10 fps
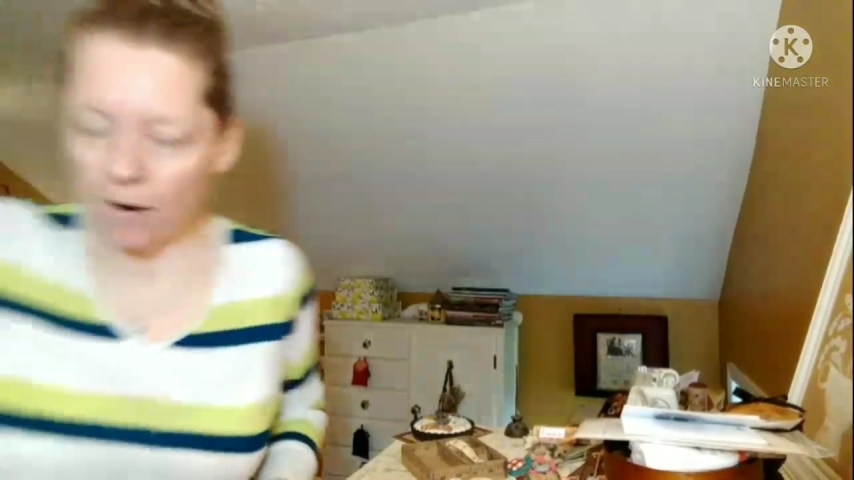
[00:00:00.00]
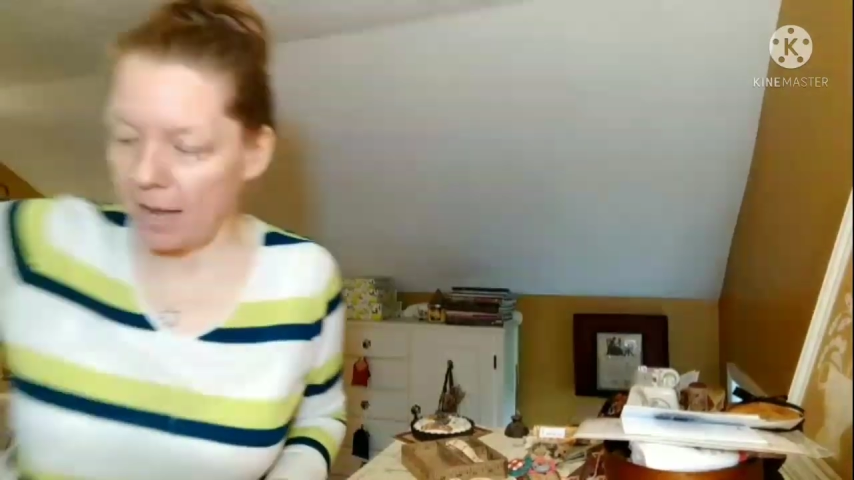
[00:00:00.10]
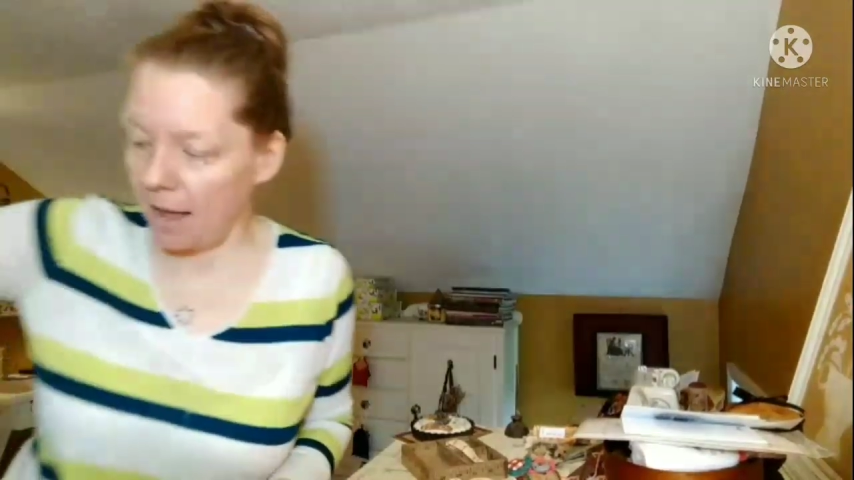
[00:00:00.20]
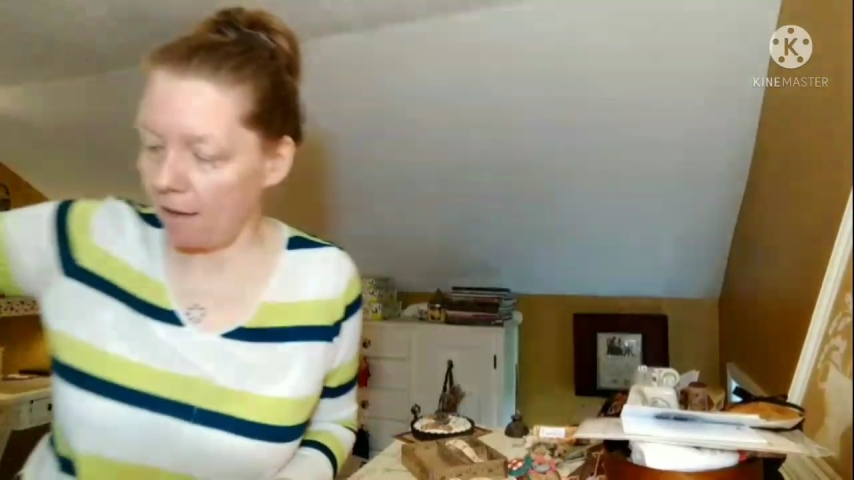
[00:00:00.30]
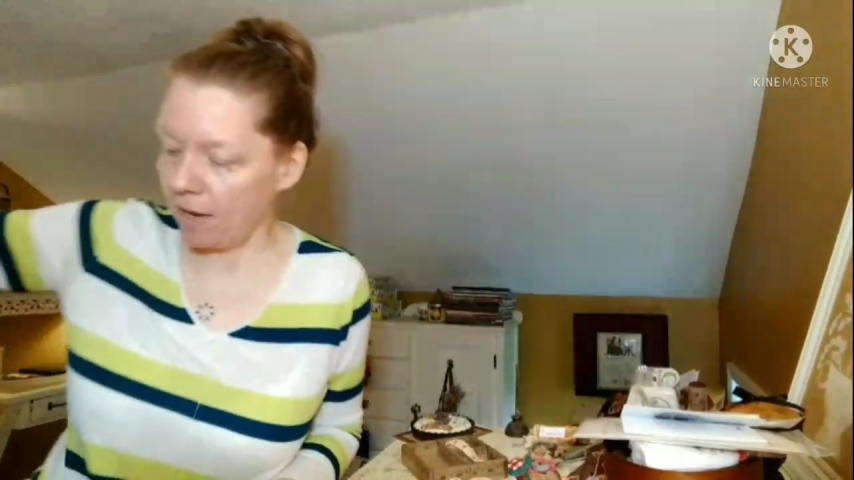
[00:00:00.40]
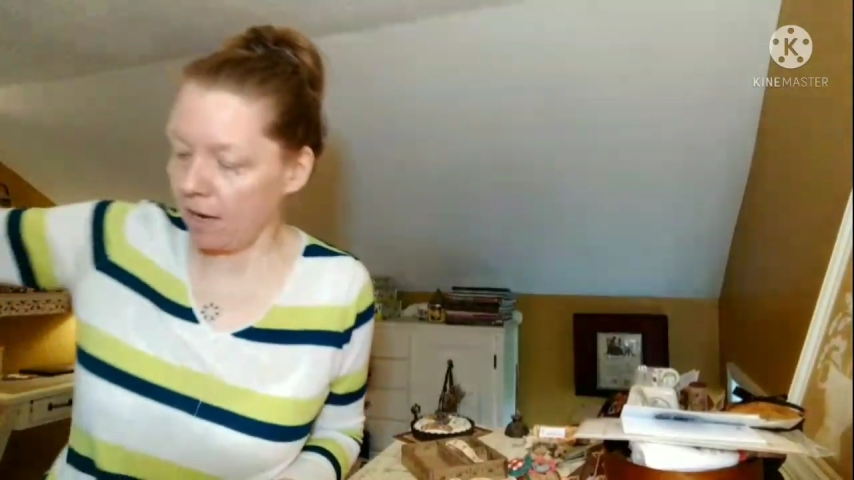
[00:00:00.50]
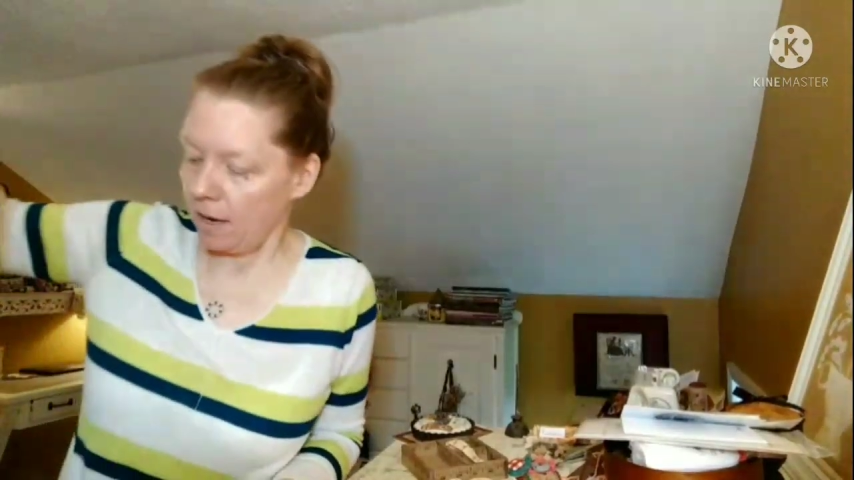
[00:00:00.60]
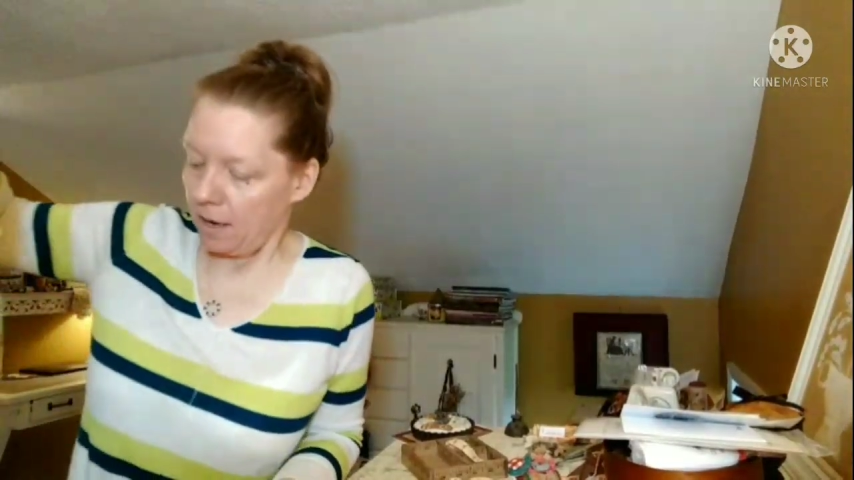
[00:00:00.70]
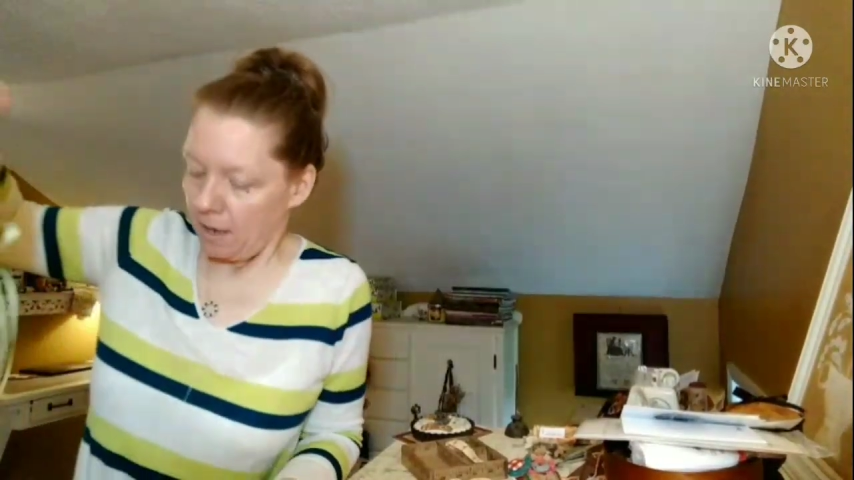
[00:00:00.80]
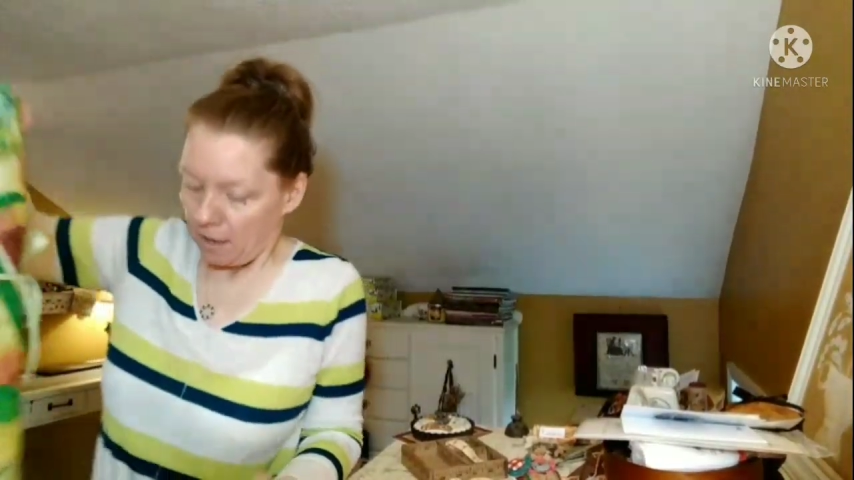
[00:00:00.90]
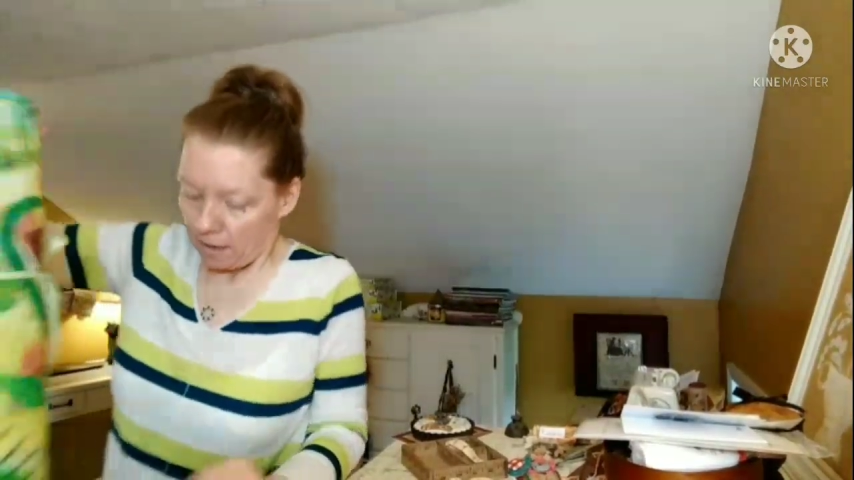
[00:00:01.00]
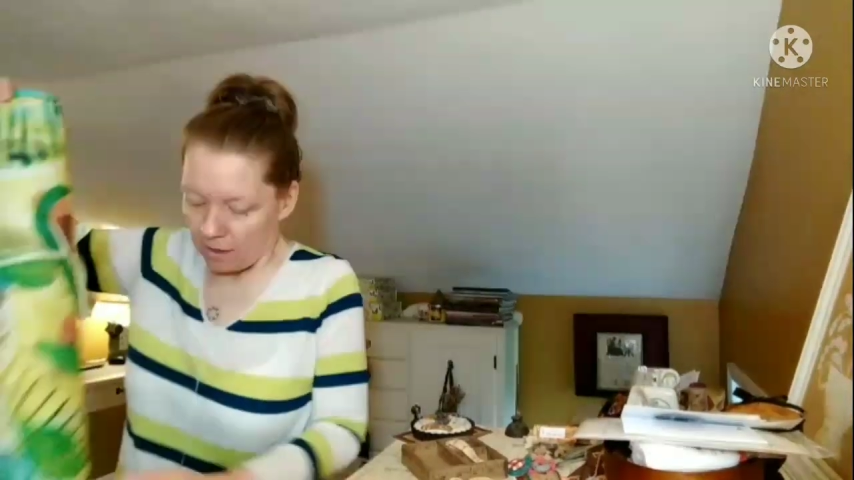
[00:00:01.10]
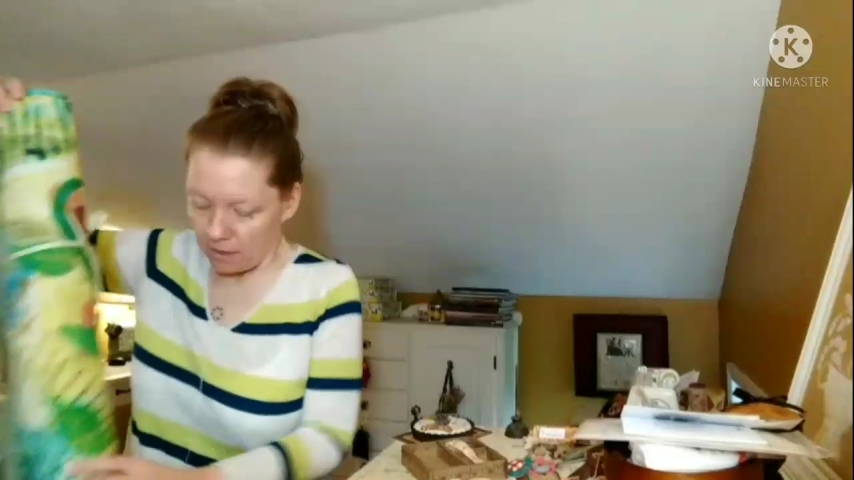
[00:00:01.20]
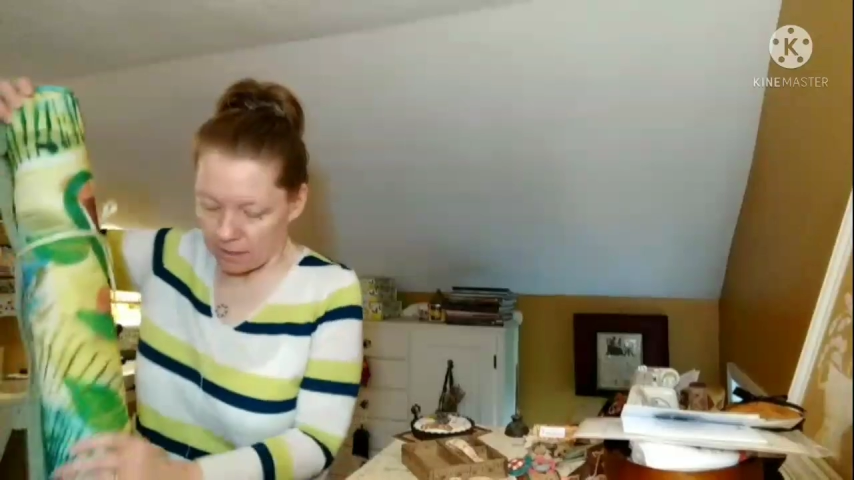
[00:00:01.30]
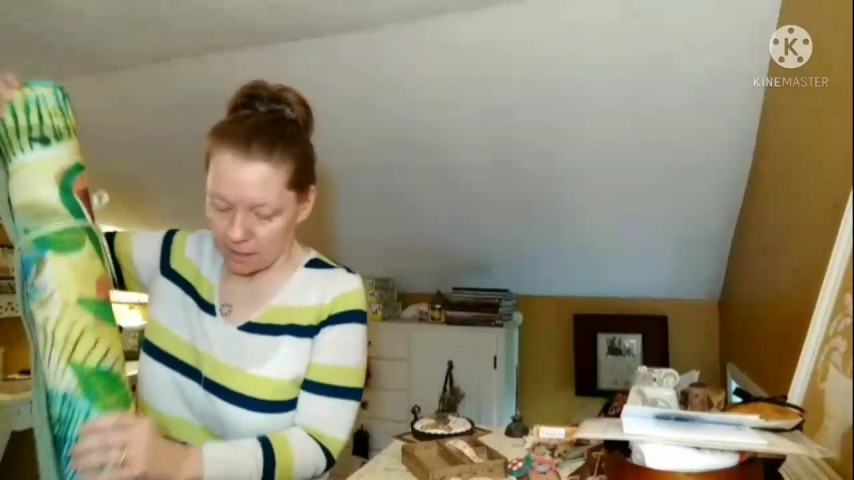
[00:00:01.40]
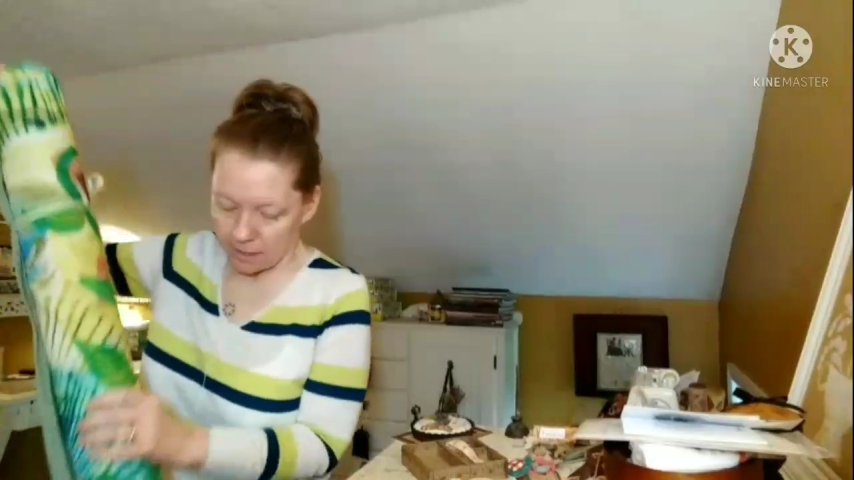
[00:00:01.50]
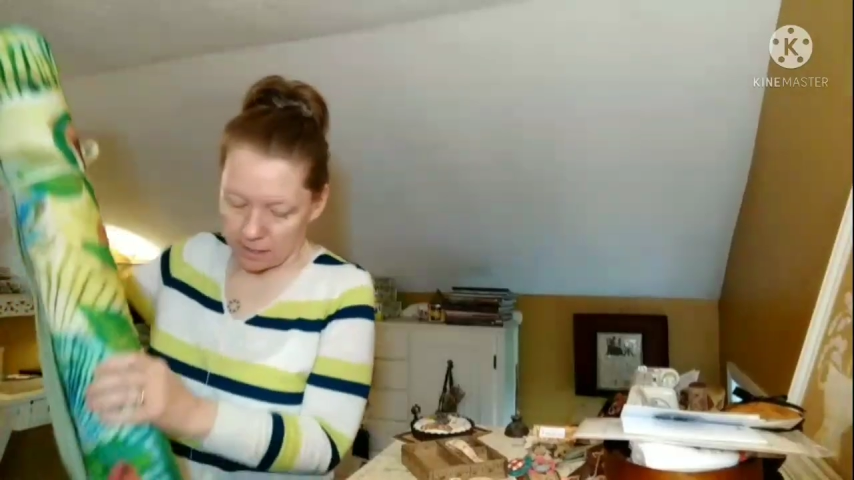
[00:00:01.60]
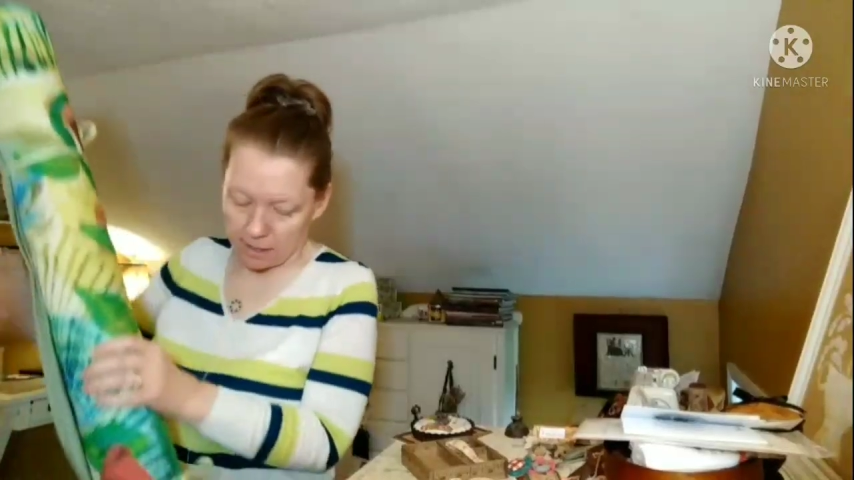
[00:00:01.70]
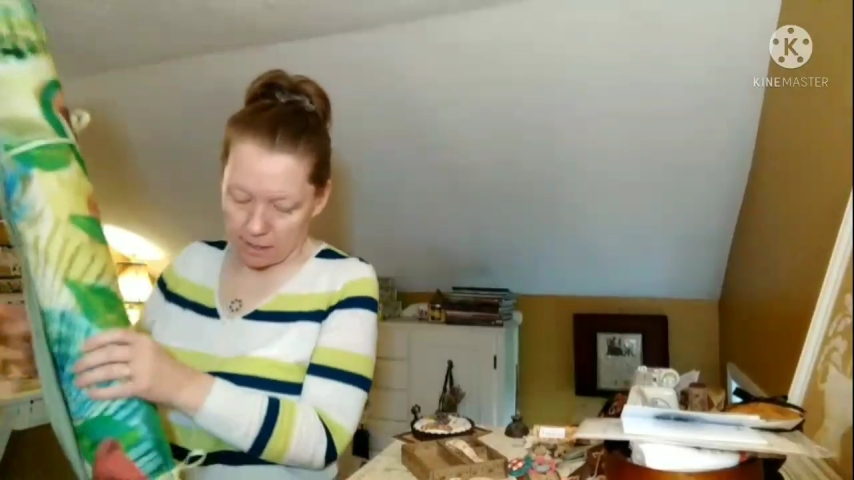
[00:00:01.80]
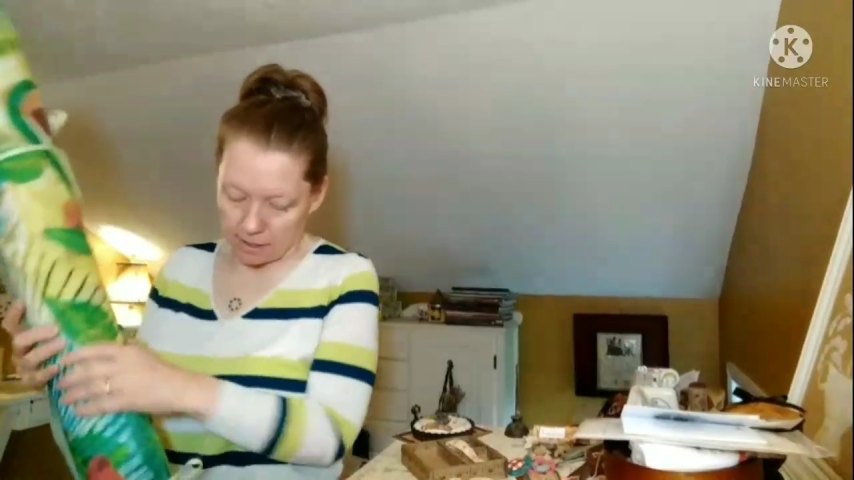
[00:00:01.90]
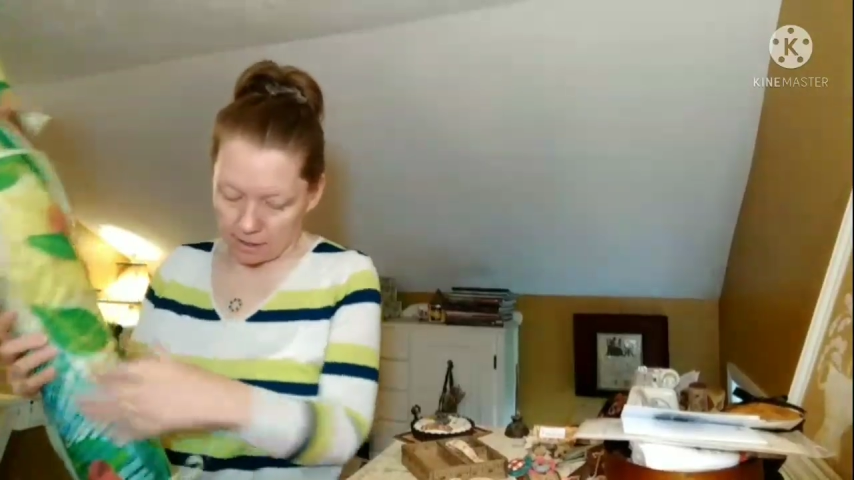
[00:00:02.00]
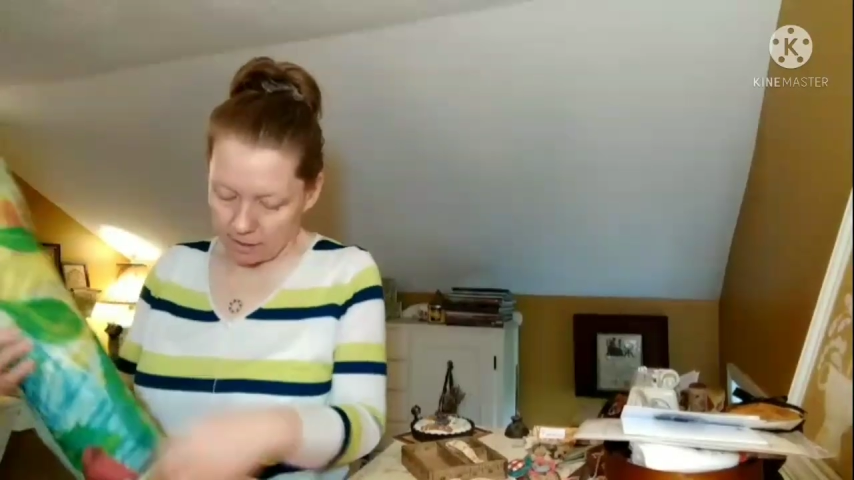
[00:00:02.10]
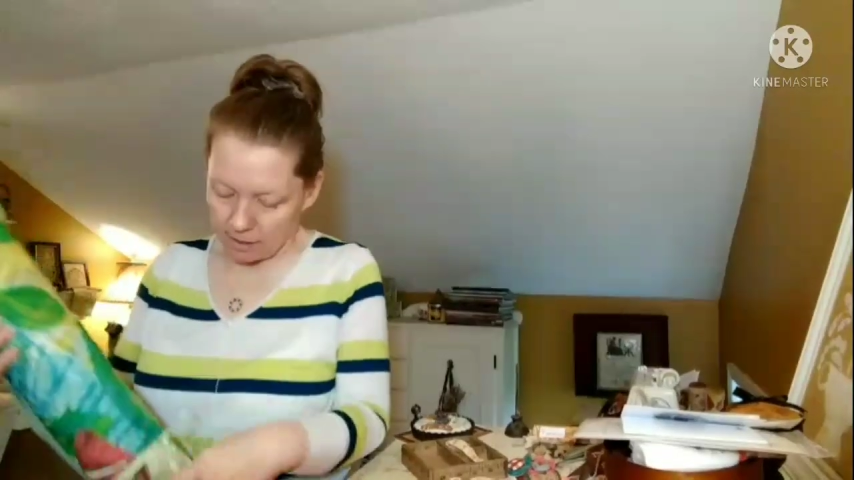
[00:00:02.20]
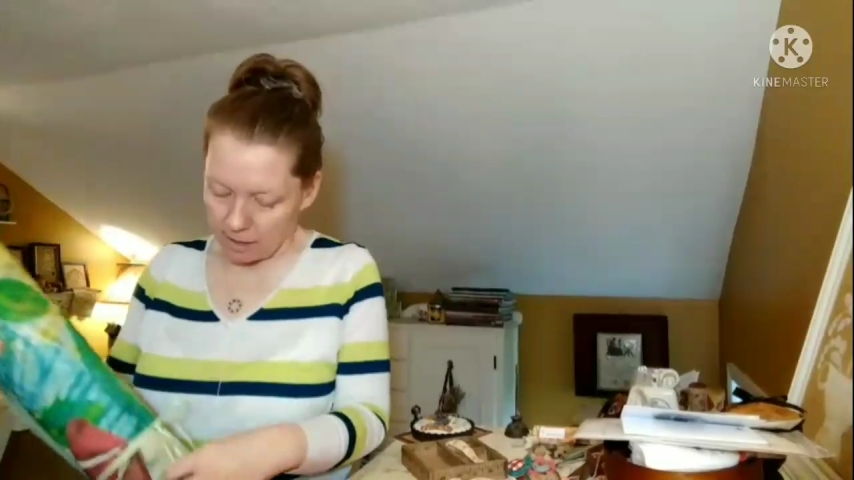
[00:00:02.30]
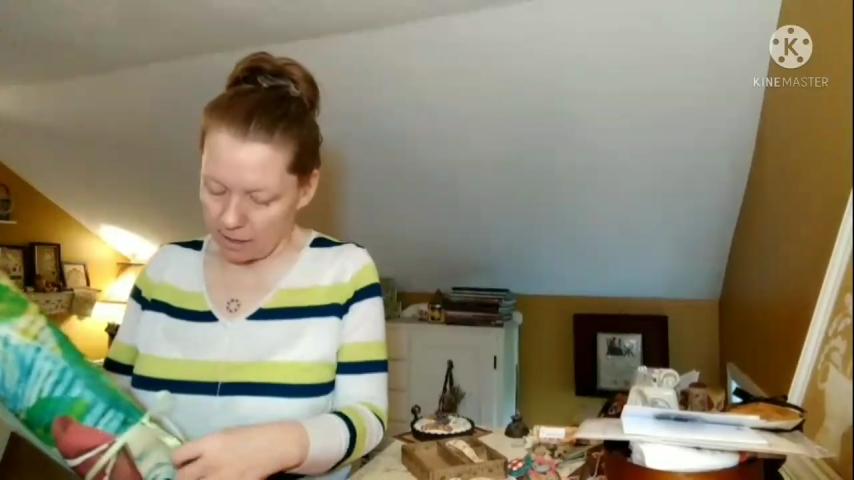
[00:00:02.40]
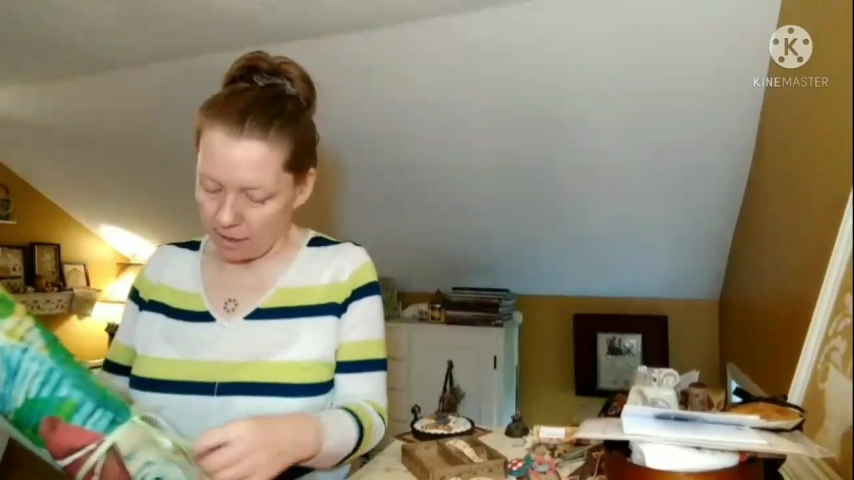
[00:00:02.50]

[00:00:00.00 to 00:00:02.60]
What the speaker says: I have it. This is